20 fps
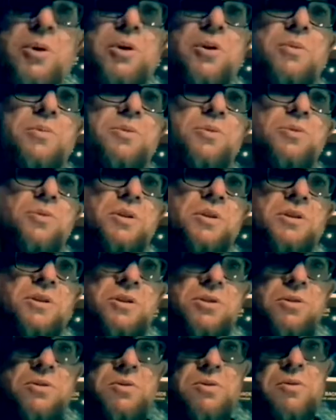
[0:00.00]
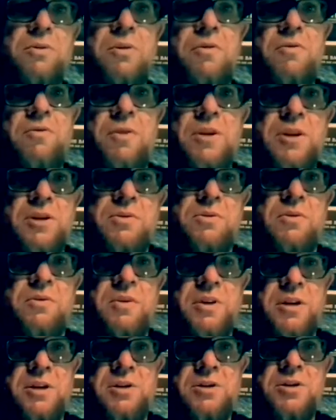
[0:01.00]
Elm Street 2, Freddy's
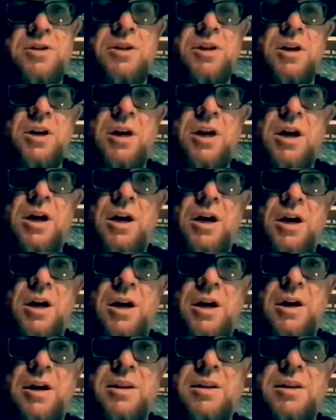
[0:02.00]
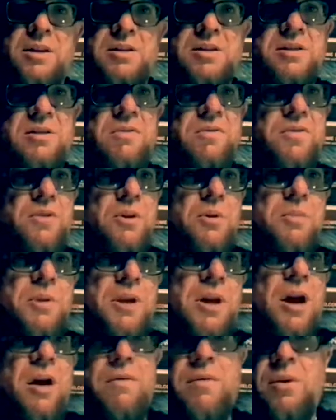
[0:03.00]
Revenge. This is a film
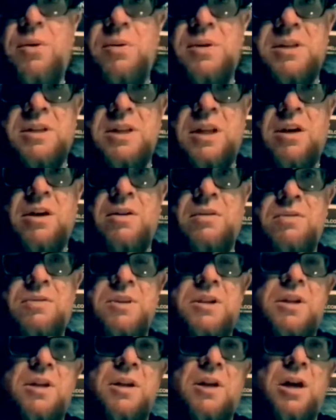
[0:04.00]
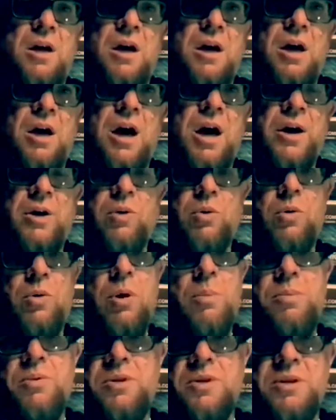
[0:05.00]
that I've always loved. I grew
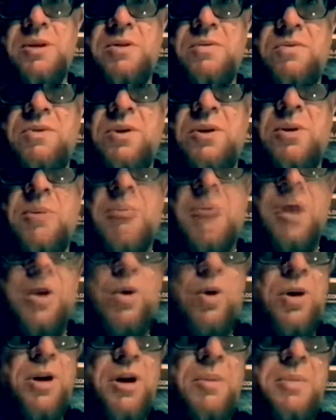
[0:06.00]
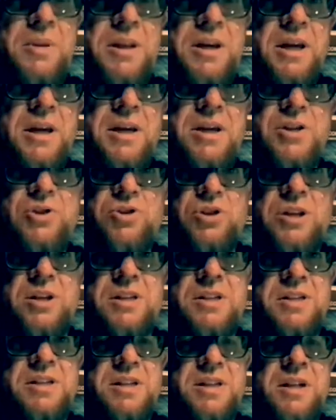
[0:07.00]
up with this film. Growing up in the 80s, you
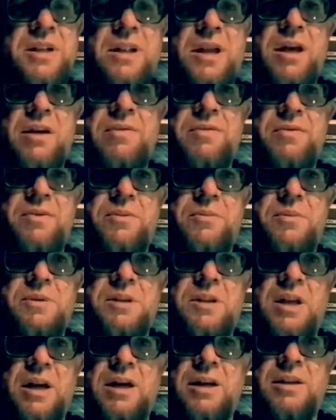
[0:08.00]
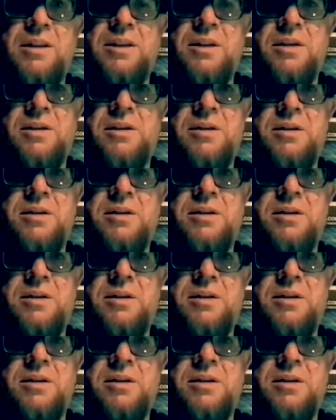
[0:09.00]
didn't see a lot of films like this,